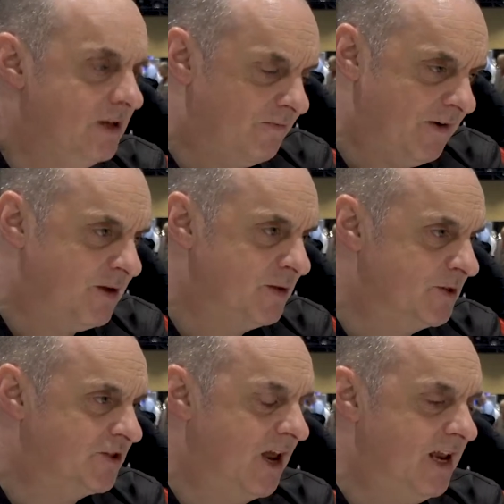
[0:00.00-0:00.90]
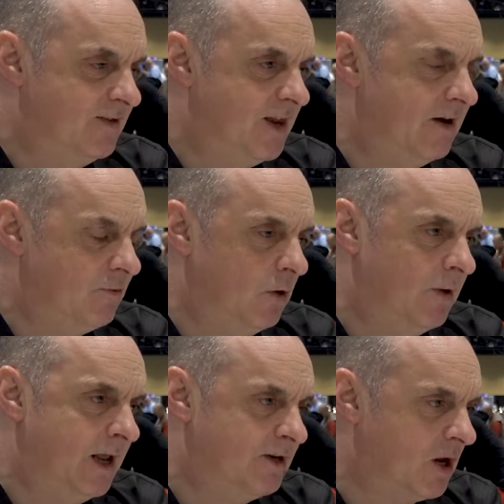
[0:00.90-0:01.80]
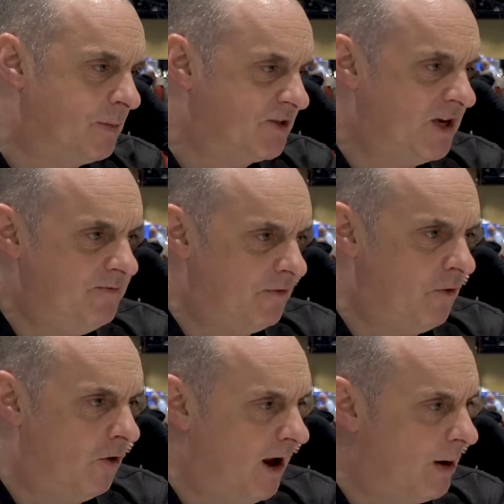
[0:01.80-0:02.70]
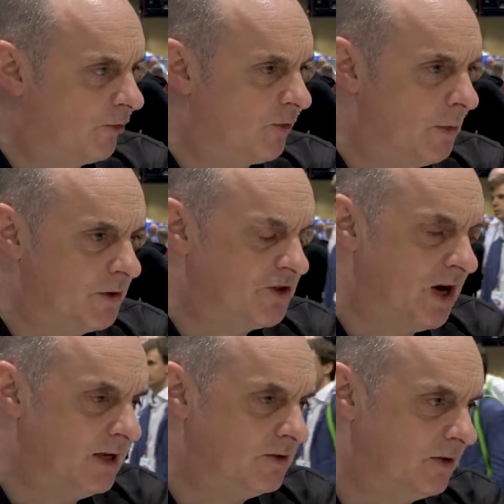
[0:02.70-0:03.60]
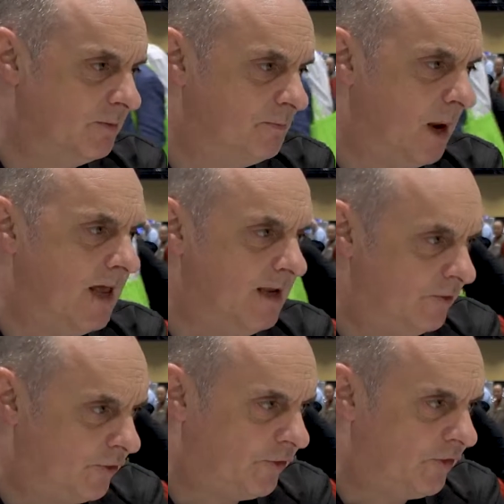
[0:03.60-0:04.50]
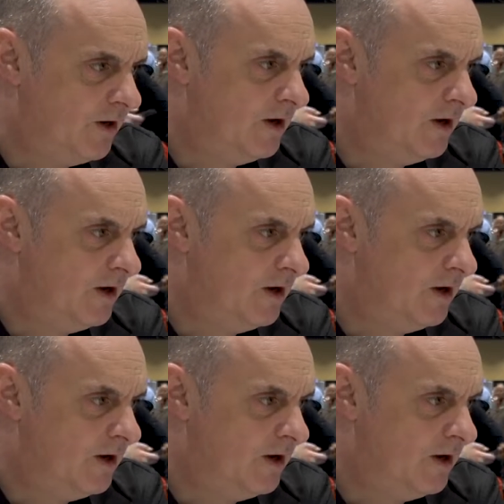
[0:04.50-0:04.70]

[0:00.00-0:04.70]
You found the mistake, and then everyone had a cup of tea for 4 hours while we checked the plates.